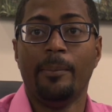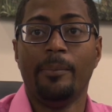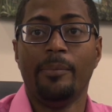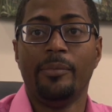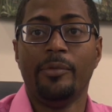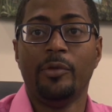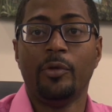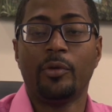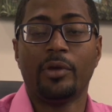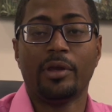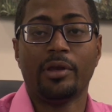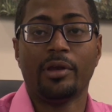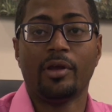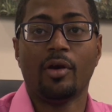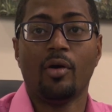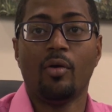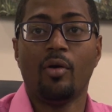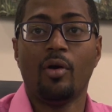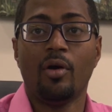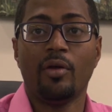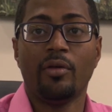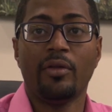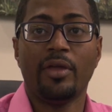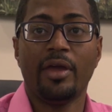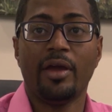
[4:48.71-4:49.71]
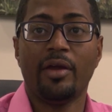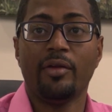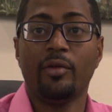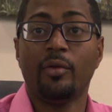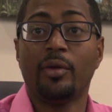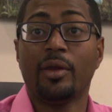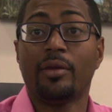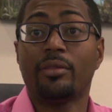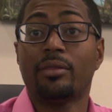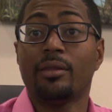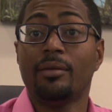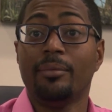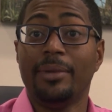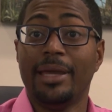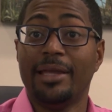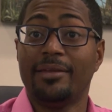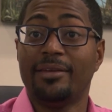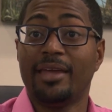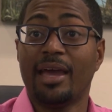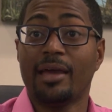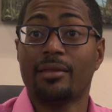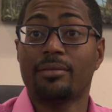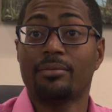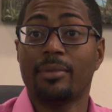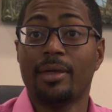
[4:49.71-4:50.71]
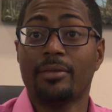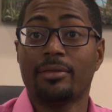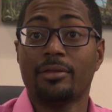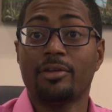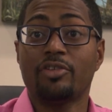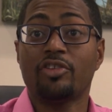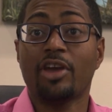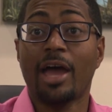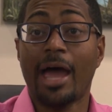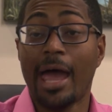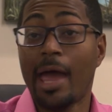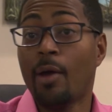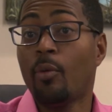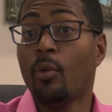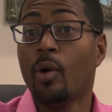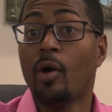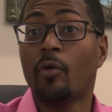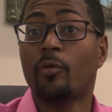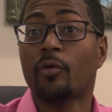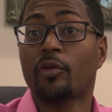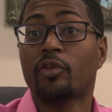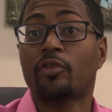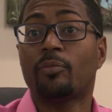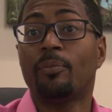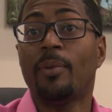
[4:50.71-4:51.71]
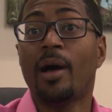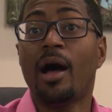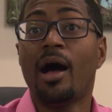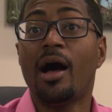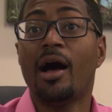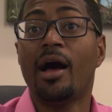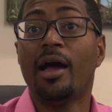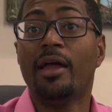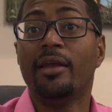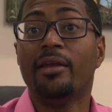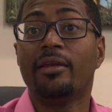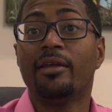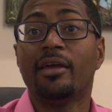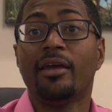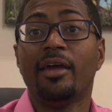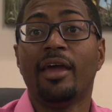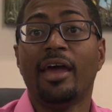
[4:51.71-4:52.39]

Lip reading: You can go on there, you can send me a text message, I will respond.